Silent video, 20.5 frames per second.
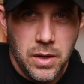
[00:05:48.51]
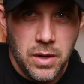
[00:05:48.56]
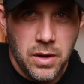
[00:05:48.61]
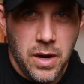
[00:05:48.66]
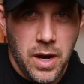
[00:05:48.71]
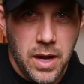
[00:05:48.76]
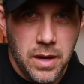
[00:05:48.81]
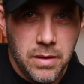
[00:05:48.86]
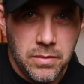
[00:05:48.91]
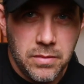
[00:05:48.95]

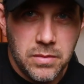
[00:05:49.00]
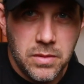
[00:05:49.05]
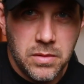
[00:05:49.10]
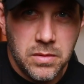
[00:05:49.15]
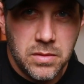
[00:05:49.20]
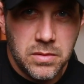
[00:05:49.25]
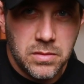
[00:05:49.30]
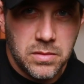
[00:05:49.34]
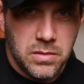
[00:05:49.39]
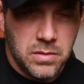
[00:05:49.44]
right?
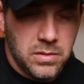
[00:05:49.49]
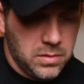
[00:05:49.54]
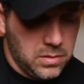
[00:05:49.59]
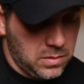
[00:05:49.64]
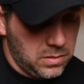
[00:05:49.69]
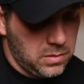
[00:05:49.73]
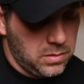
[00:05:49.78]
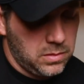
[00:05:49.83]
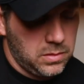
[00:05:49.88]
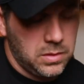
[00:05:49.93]

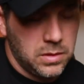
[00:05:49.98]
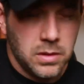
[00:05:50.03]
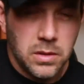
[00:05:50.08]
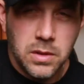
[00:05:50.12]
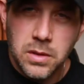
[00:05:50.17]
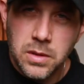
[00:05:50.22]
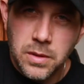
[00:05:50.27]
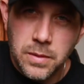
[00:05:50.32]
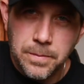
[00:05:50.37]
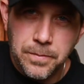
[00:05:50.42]

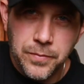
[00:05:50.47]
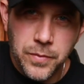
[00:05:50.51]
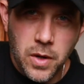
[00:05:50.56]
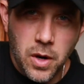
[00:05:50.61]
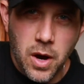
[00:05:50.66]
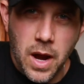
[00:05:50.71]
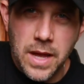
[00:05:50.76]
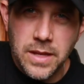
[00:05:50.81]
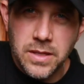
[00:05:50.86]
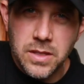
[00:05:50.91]

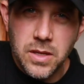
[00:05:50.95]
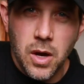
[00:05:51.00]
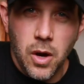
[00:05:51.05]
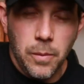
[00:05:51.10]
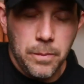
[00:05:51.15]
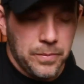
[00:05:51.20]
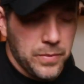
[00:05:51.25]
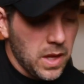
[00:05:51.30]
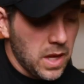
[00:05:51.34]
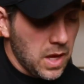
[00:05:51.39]
All right,
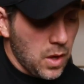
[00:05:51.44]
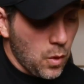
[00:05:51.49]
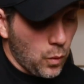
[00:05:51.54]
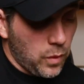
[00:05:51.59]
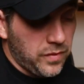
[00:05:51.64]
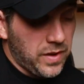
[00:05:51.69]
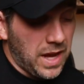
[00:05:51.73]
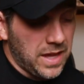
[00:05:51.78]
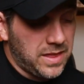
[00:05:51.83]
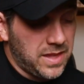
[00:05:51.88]
so
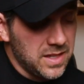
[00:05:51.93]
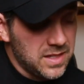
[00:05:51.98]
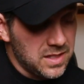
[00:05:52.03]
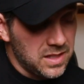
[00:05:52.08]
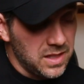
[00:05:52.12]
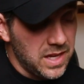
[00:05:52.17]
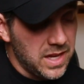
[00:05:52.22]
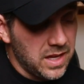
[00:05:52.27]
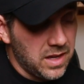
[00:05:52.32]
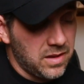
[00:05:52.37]
we've got this
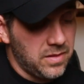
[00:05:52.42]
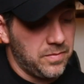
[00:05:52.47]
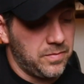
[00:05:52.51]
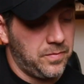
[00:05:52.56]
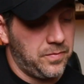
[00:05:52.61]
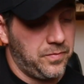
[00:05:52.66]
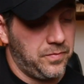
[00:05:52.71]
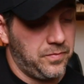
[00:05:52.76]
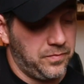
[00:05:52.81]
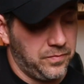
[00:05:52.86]
lick.
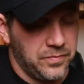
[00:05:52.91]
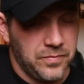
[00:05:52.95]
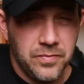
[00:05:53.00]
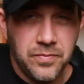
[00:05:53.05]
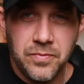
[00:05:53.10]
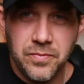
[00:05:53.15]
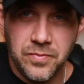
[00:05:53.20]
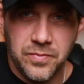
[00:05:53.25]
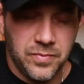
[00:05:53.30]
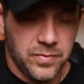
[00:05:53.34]

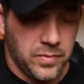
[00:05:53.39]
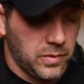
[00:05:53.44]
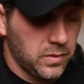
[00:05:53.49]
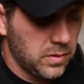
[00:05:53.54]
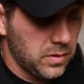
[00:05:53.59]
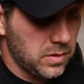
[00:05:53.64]
And